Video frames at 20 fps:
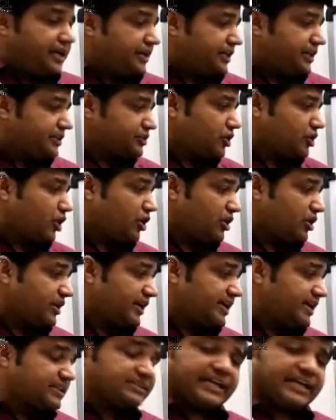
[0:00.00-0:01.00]
It is called
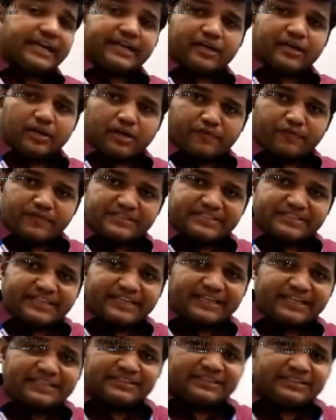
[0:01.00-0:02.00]
as angle of
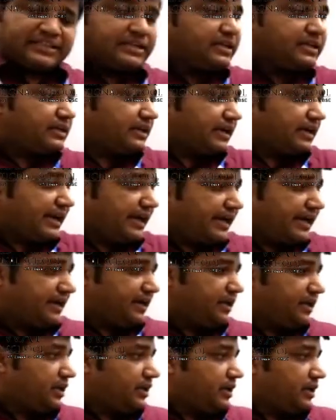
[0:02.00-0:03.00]
incidence,
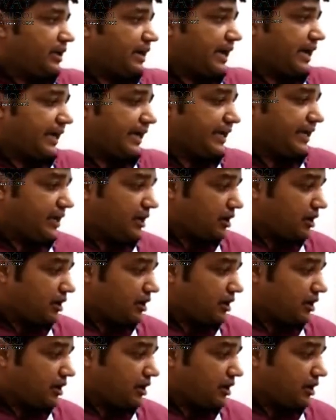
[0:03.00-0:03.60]
and angle